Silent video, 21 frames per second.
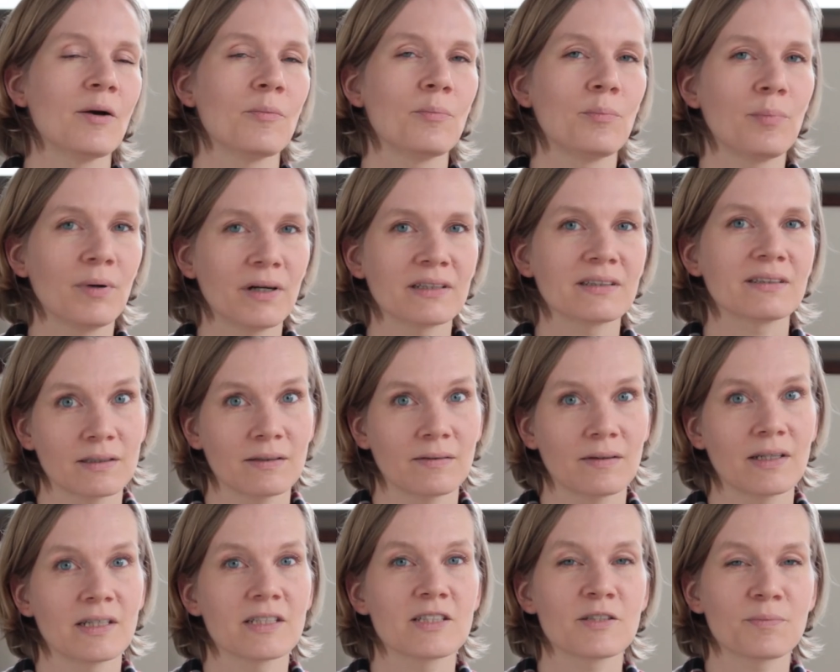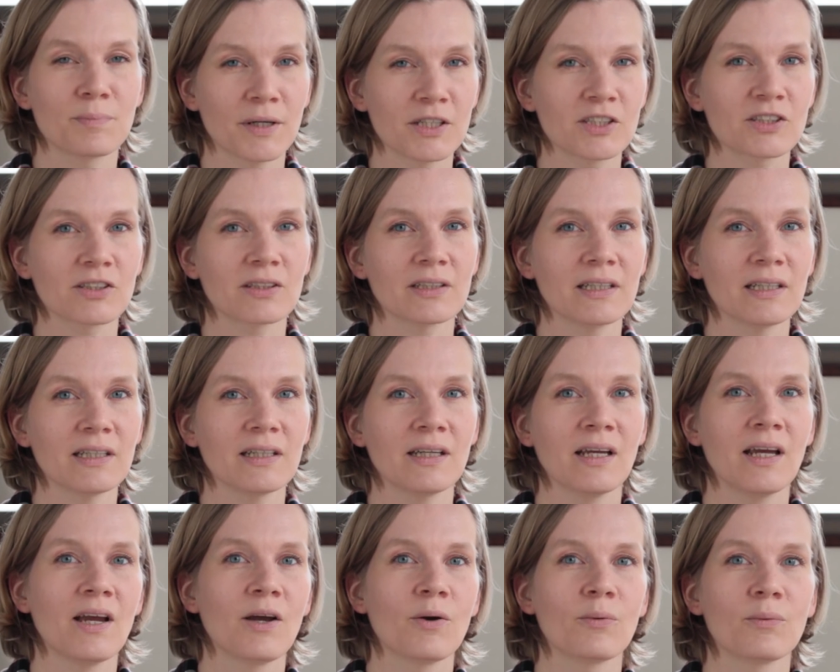But especially
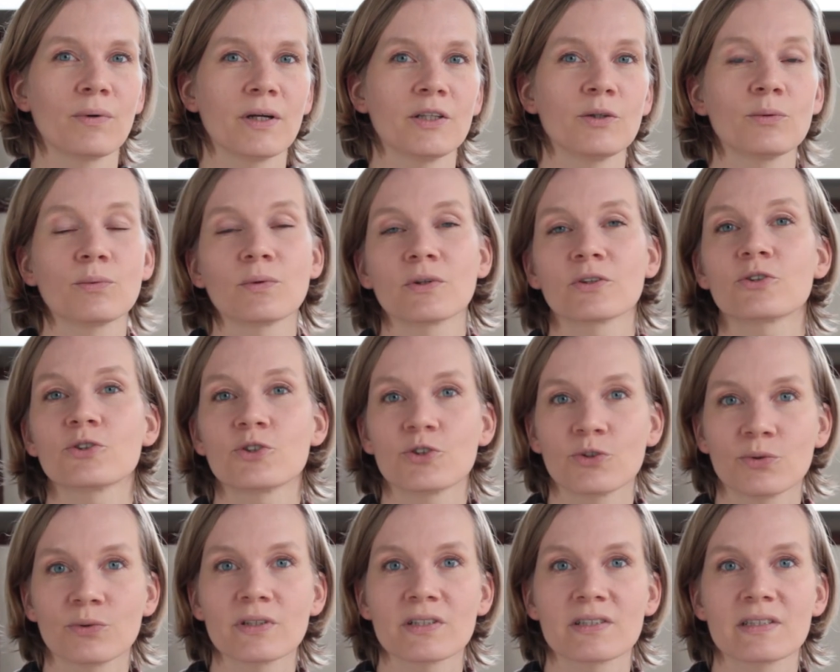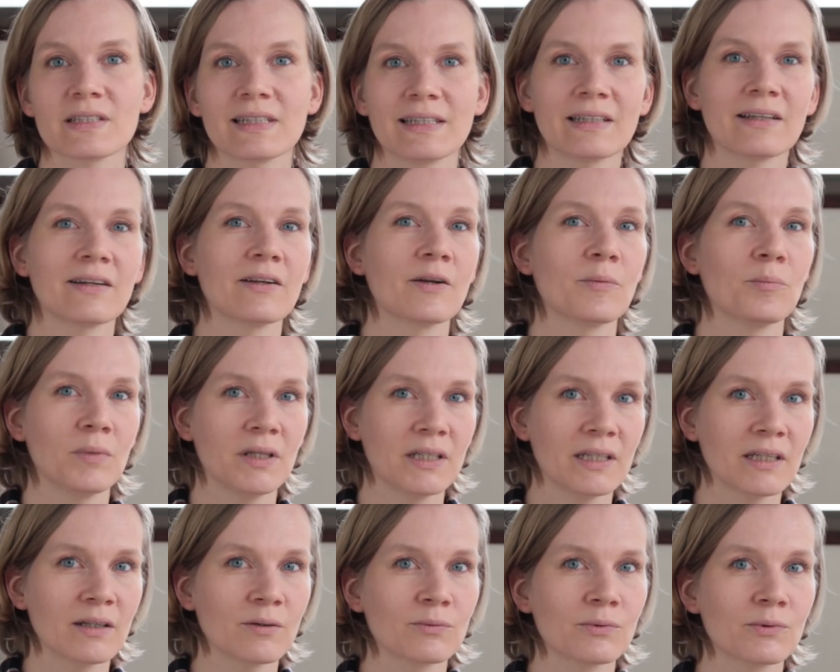when you want to shoot a scene in a
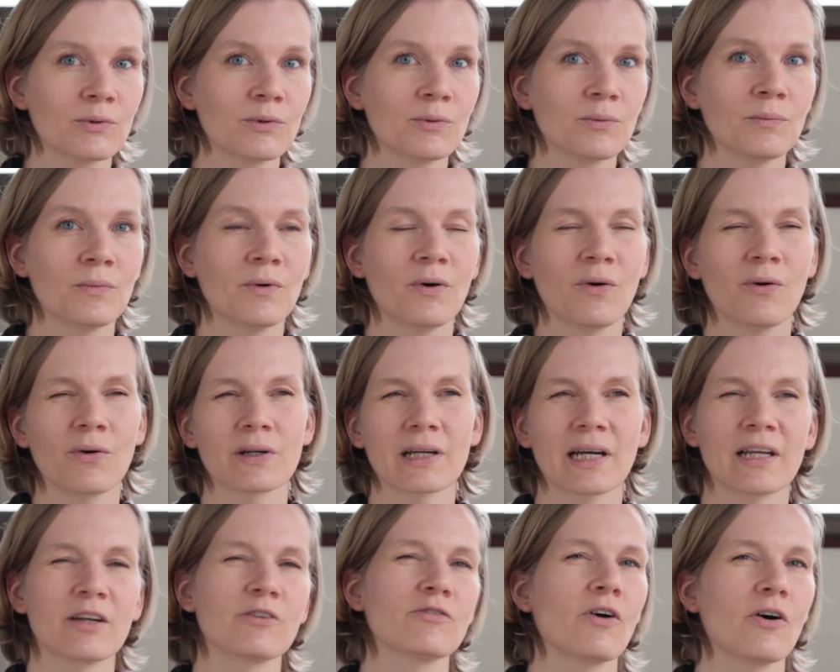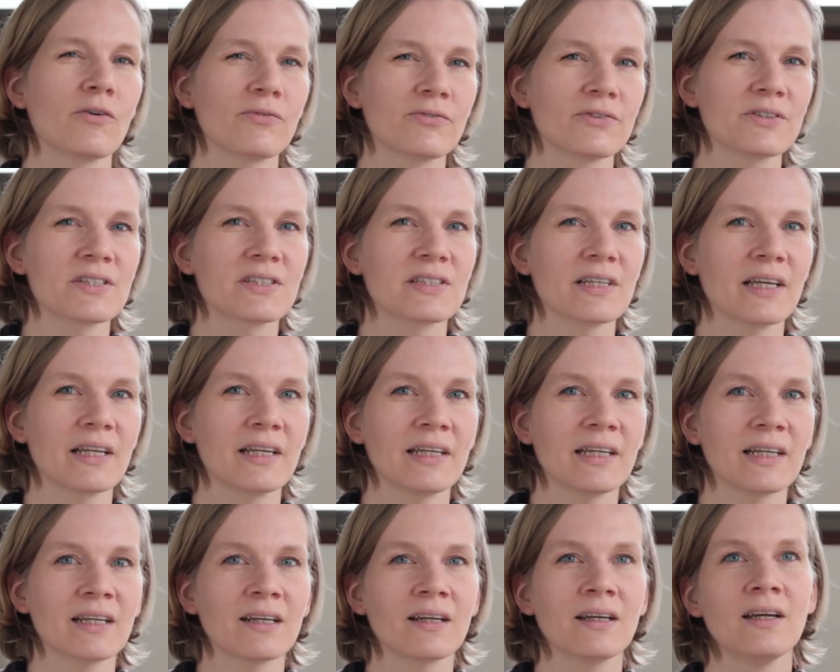meeting room or kind of office
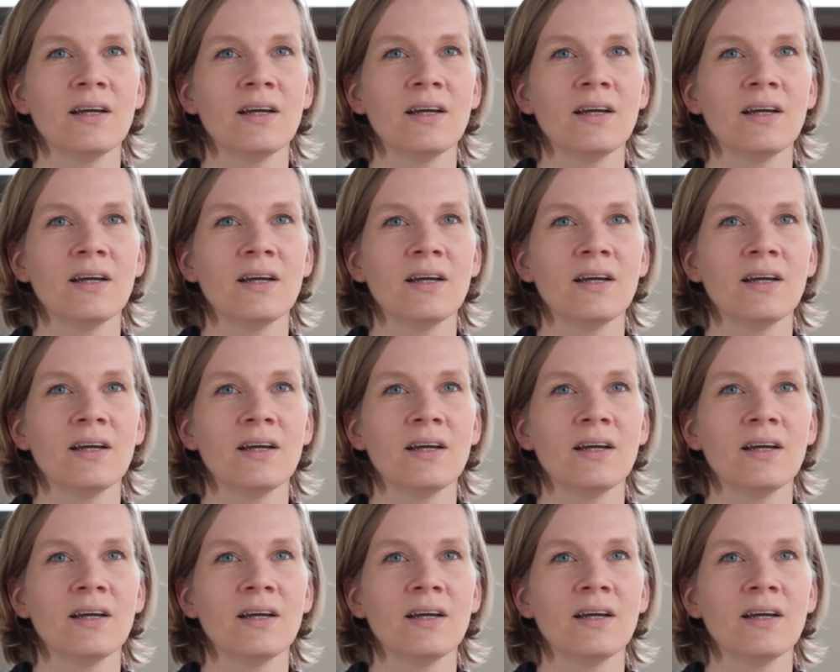setting,